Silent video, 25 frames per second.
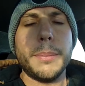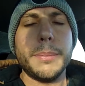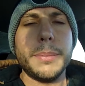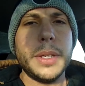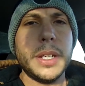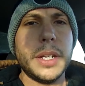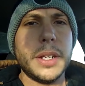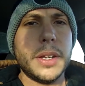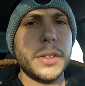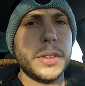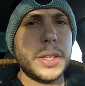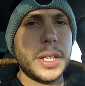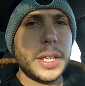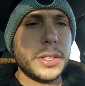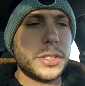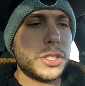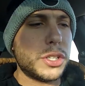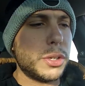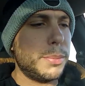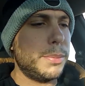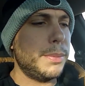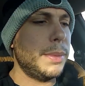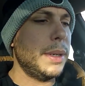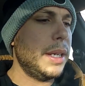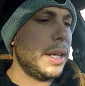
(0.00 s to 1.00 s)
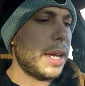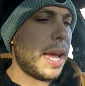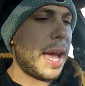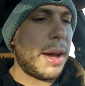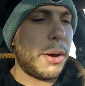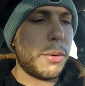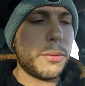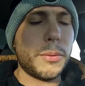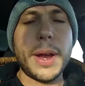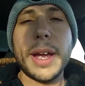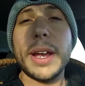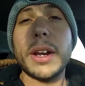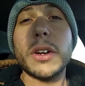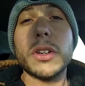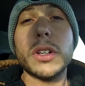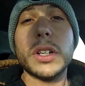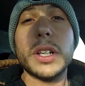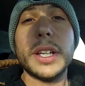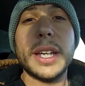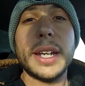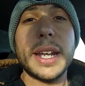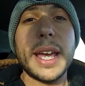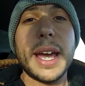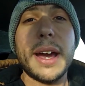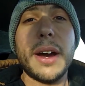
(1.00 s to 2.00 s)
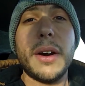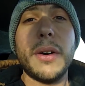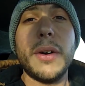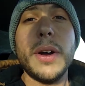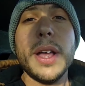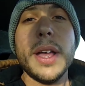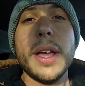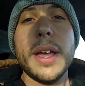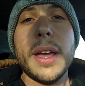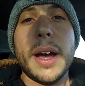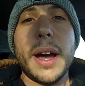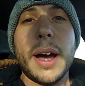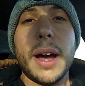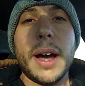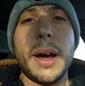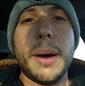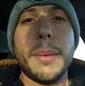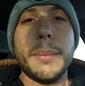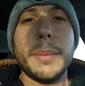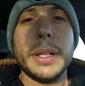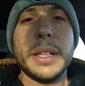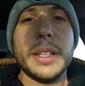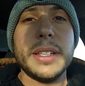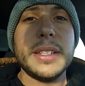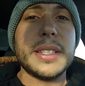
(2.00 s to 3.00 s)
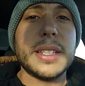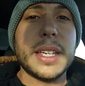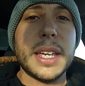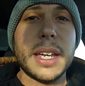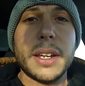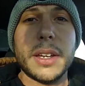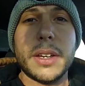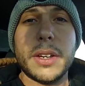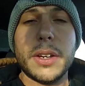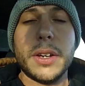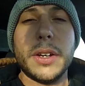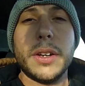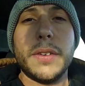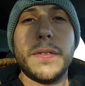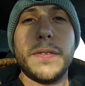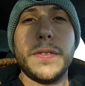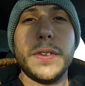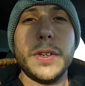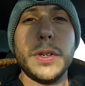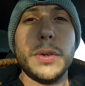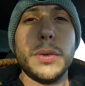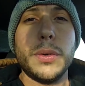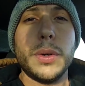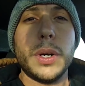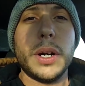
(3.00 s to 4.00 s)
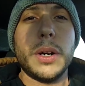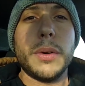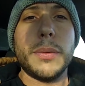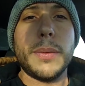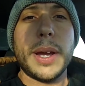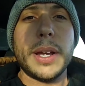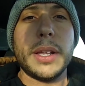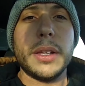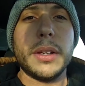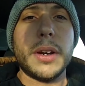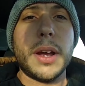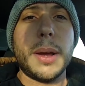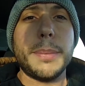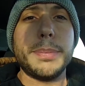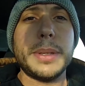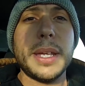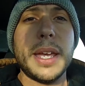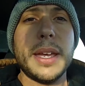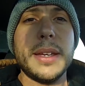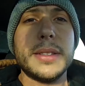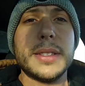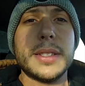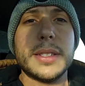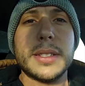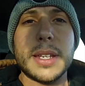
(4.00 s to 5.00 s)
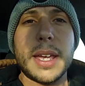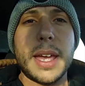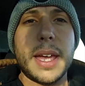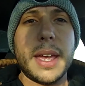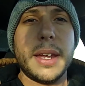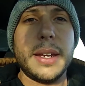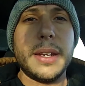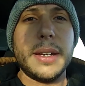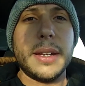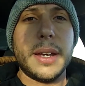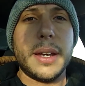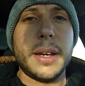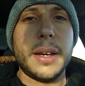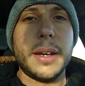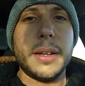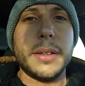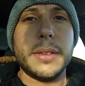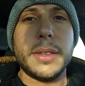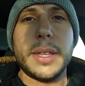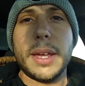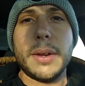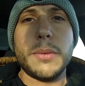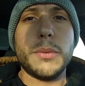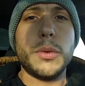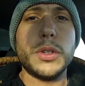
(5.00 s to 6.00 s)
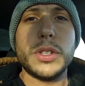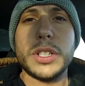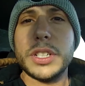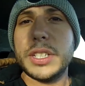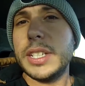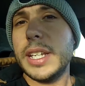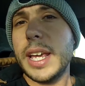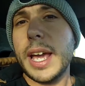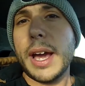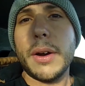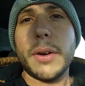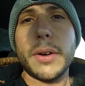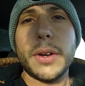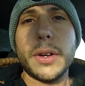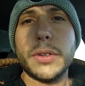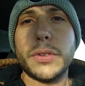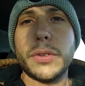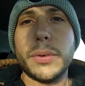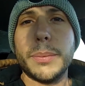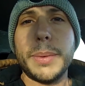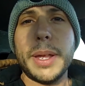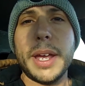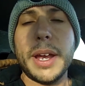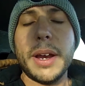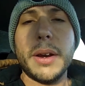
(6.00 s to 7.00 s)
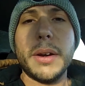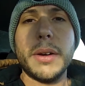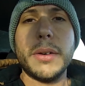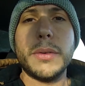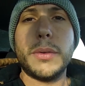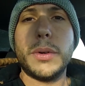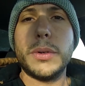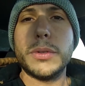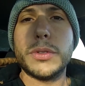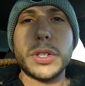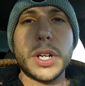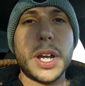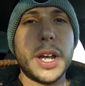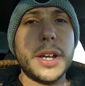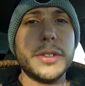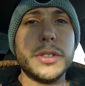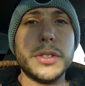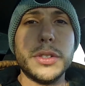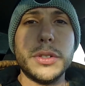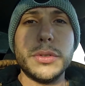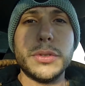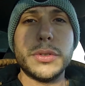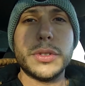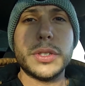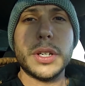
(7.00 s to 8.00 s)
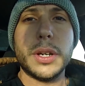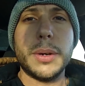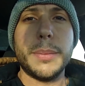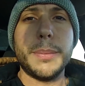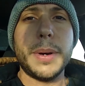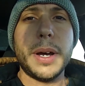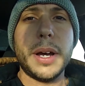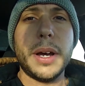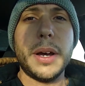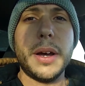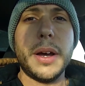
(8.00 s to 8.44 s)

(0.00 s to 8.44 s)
you know, they should be out regularly now. At least get a good few regular updates, and then we'll just see how it goes from there. We'll try to do some